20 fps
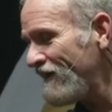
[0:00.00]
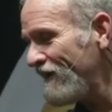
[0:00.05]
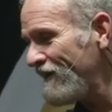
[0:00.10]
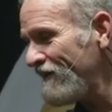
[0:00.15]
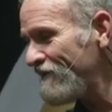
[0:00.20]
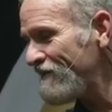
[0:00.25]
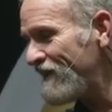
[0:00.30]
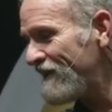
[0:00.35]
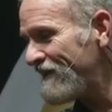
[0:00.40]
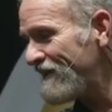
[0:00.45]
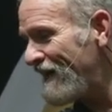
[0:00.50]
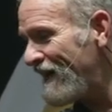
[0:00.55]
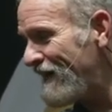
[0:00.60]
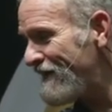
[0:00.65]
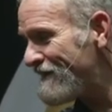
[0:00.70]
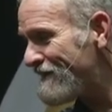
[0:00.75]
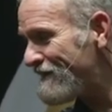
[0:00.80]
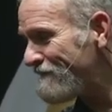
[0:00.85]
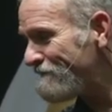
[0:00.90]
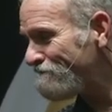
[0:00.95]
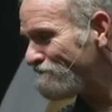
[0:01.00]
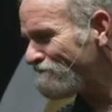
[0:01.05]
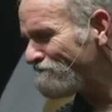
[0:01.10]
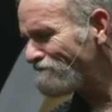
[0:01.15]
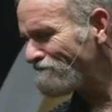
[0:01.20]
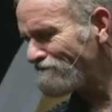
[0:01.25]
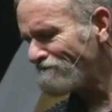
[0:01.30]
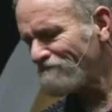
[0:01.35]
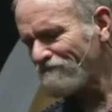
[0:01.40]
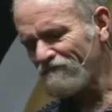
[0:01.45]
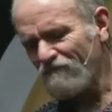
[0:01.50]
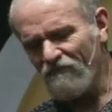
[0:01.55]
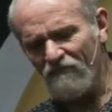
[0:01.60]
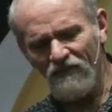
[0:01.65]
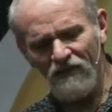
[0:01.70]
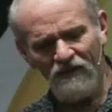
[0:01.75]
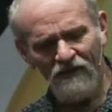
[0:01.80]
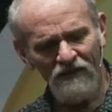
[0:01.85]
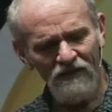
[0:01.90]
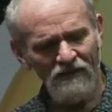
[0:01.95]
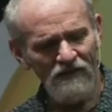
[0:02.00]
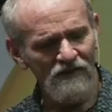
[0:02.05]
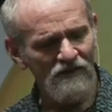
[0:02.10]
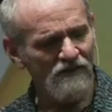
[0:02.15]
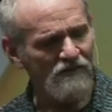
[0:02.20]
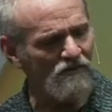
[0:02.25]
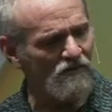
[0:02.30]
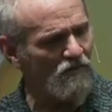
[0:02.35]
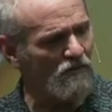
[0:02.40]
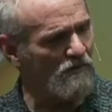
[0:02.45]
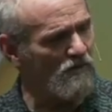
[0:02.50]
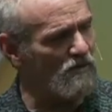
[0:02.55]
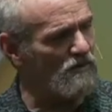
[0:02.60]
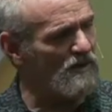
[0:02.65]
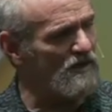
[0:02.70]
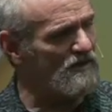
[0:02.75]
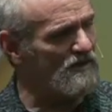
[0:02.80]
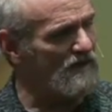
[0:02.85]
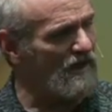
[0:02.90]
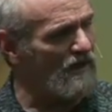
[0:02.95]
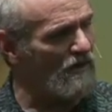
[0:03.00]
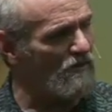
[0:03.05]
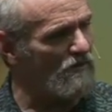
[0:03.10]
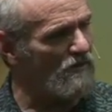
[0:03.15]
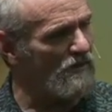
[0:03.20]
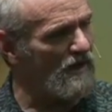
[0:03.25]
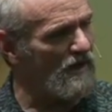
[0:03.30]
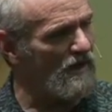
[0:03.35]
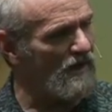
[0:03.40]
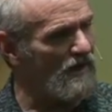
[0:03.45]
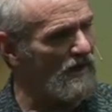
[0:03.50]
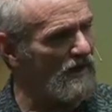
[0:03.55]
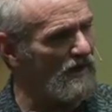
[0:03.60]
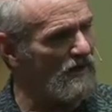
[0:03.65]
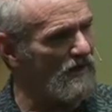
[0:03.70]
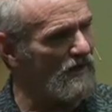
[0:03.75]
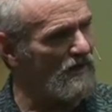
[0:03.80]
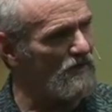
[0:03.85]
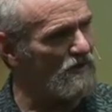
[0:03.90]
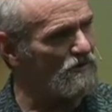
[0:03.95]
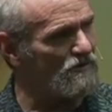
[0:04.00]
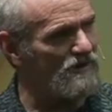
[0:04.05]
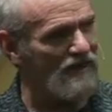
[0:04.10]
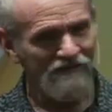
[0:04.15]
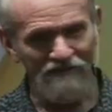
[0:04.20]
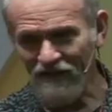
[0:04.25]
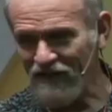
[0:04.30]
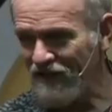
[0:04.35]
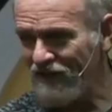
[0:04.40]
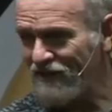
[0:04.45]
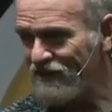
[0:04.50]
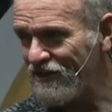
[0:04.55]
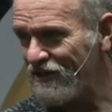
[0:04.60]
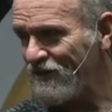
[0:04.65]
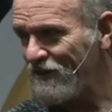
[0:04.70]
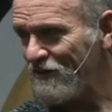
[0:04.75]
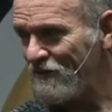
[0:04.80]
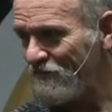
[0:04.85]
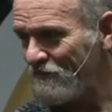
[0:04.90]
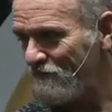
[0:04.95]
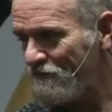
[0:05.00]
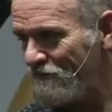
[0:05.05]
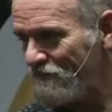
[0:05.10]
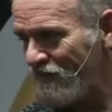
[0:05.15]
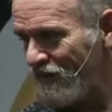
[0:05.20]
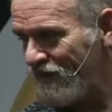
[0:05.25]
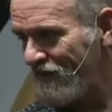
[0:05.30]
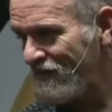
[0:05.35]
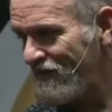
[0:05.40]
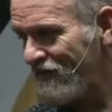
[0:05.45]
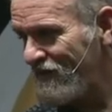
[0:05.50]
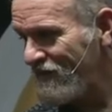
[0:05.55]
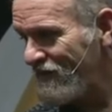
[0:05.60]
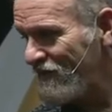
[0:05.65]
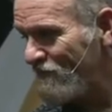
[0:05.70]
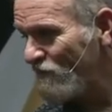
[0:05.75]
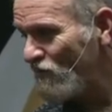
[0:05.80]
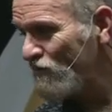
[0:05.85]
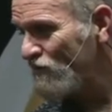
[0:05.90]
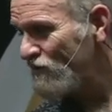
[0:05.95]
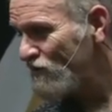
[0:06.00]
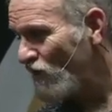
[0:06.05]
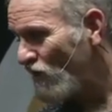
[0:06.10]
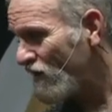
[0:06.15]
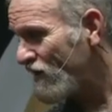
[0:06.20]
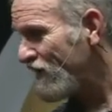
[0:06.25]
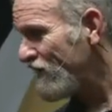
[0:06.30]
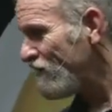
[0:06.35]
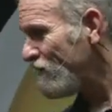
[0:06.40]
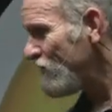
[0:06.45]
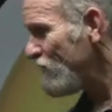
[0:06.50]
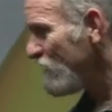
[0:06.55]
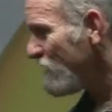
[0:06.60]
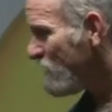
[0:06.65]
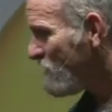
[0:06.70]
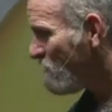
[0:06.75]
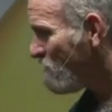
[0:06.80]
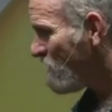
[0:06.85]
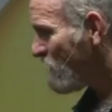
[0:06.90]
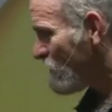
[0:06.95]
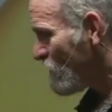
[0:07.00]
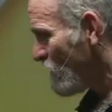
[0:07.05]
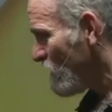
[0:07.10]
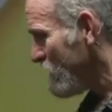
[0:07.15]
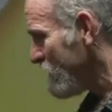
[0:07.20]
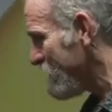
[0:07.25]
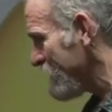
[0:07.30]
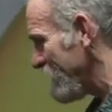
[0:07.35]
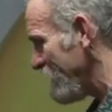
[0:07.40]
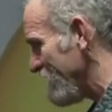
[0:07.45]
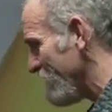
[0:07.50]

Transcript: everything alone, but he have to do something. It's like a few a few a few months ago. I was in